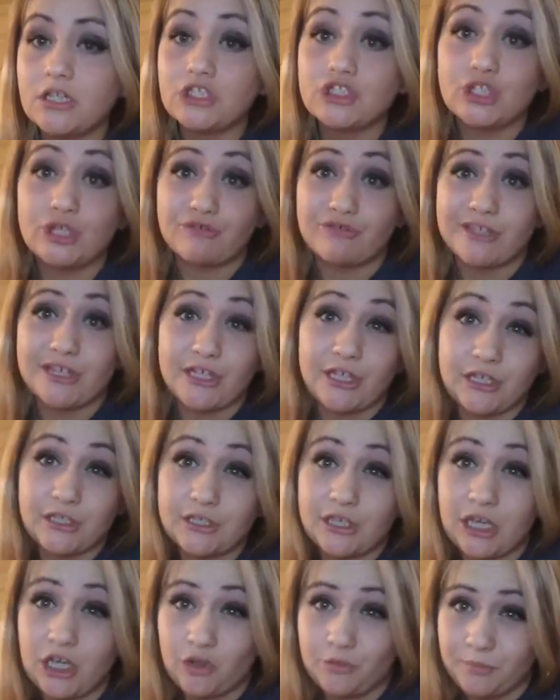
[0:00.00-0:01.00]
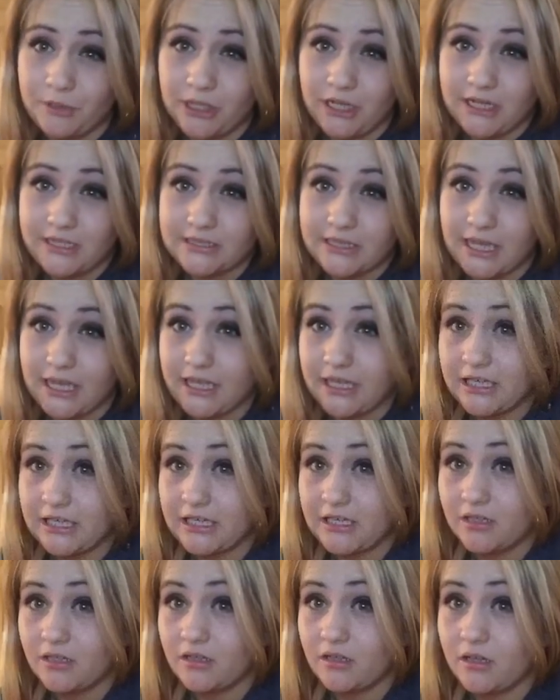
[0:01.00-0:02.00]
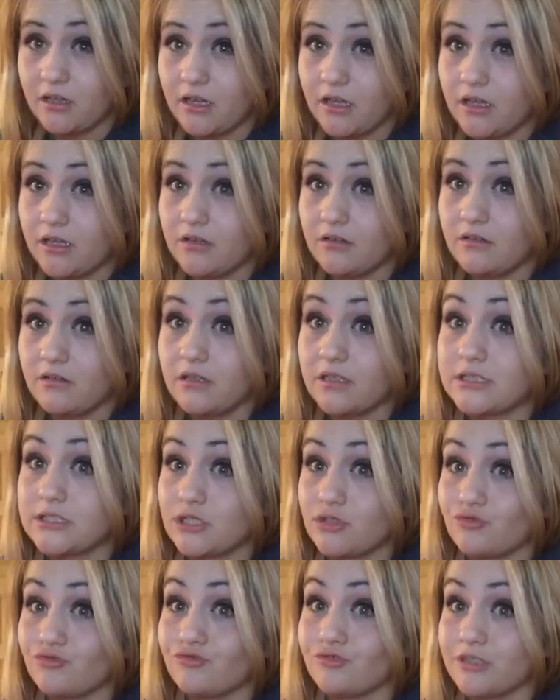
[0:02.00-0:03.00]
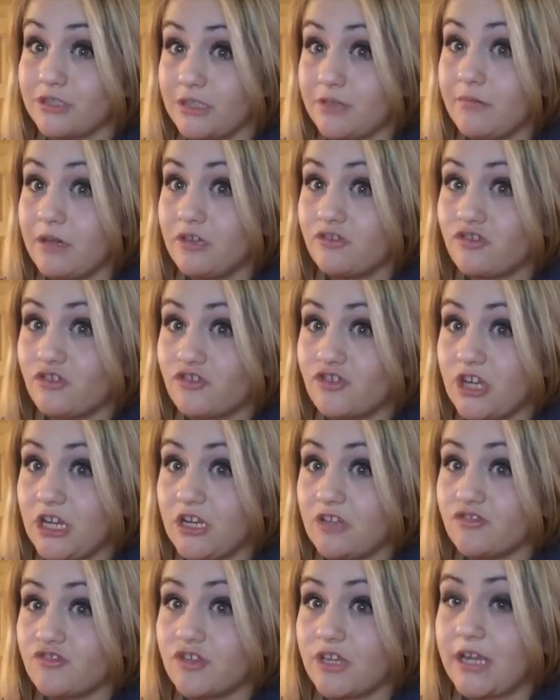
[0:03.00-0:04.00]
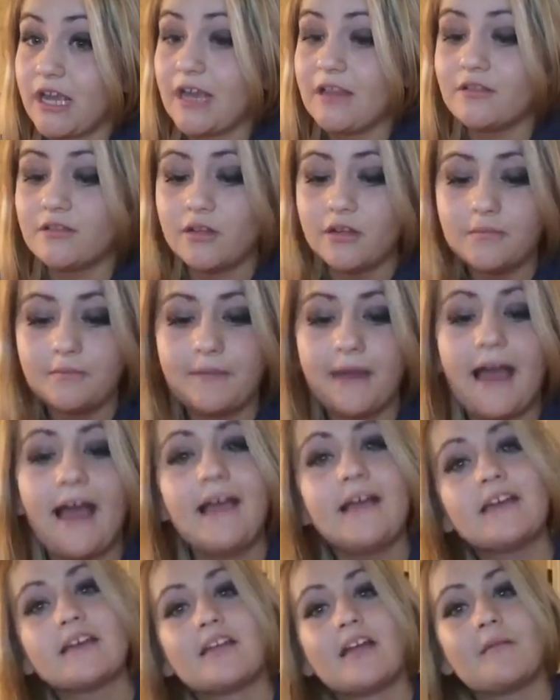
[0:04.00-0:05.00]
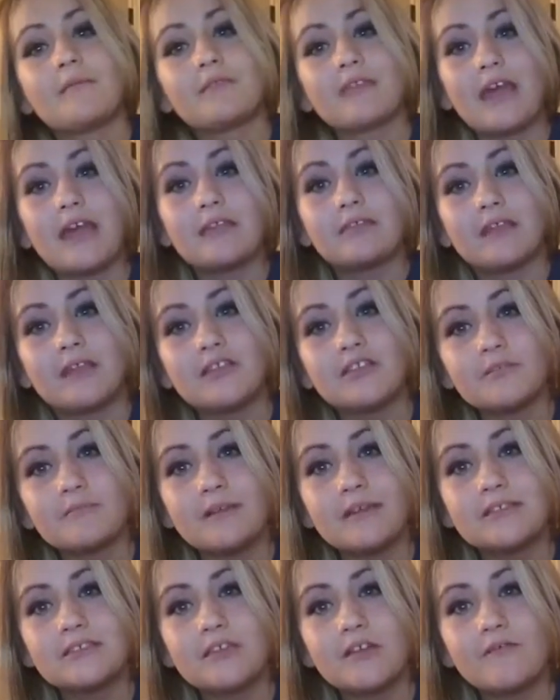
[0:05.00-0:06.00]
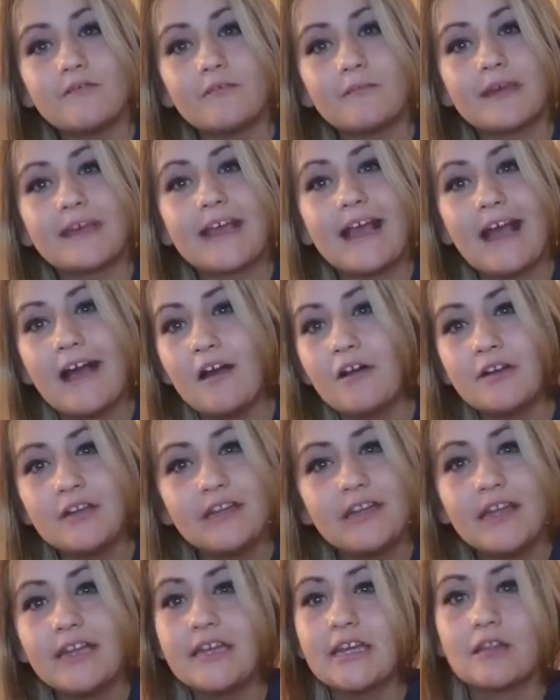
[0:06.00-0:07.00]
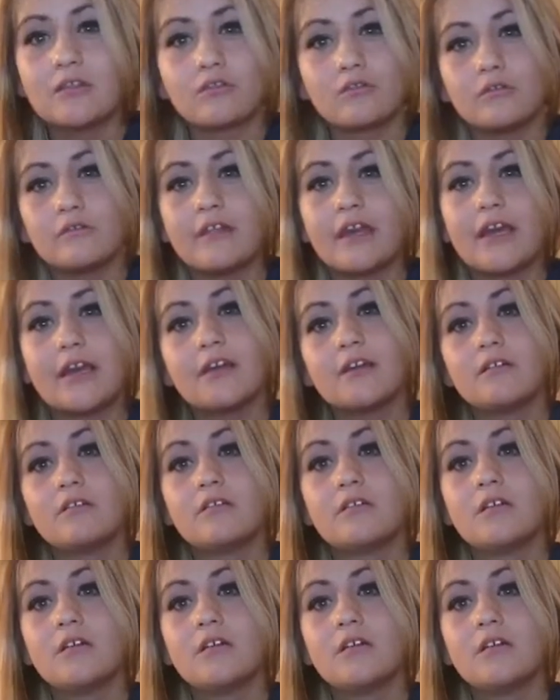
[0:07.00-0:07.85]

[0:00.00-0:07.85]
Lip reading: So I really hope you guys like it, and it's a really major change. Like, I look back and I think to myself, I'm like, how did I get through that?